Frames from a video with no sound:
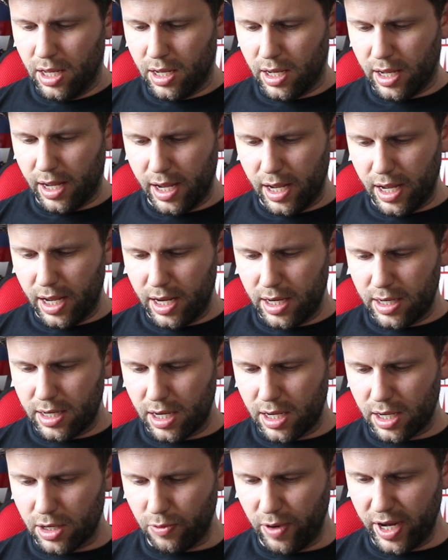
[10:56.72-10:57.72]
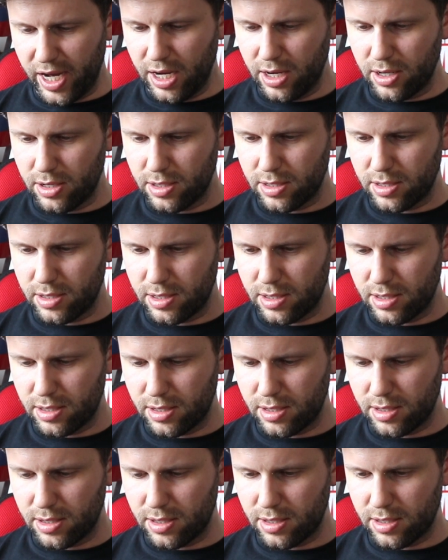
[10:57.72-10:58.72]
And green.
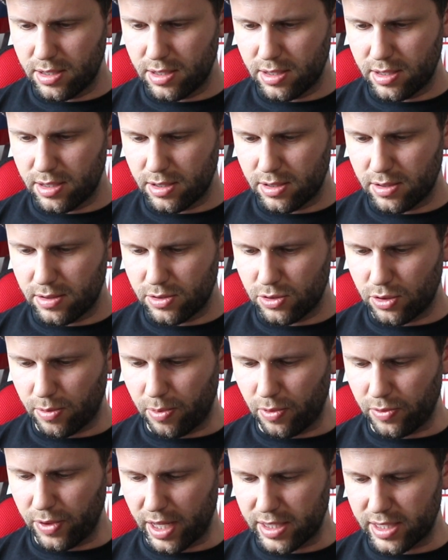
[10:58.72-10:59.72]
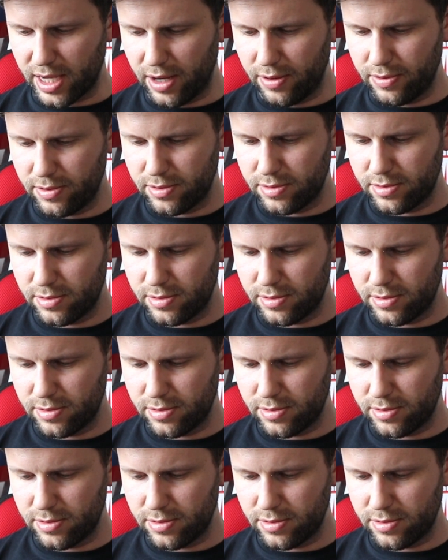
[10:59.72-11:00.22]
Drop all that down.